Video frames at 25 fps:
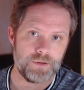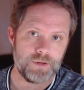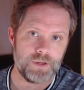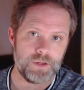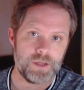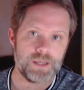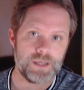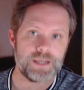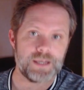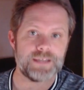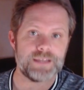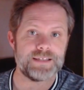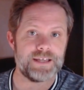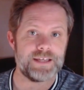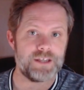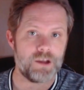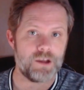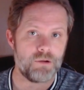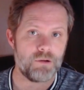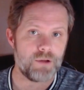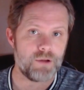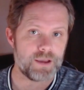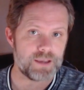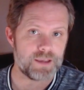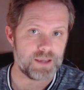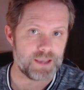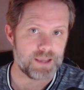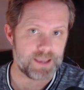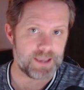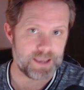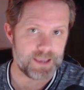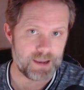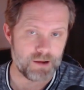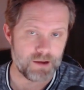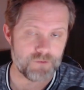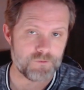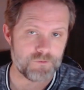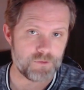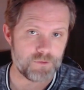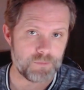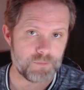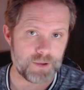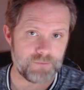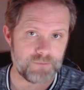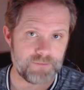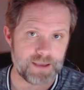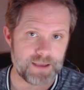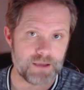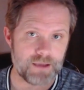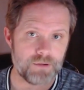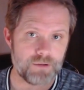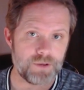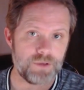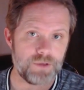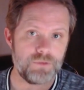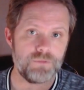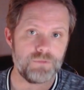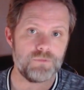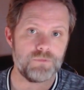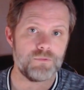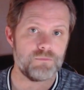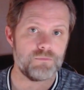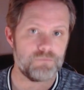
Because I know I can care for my value,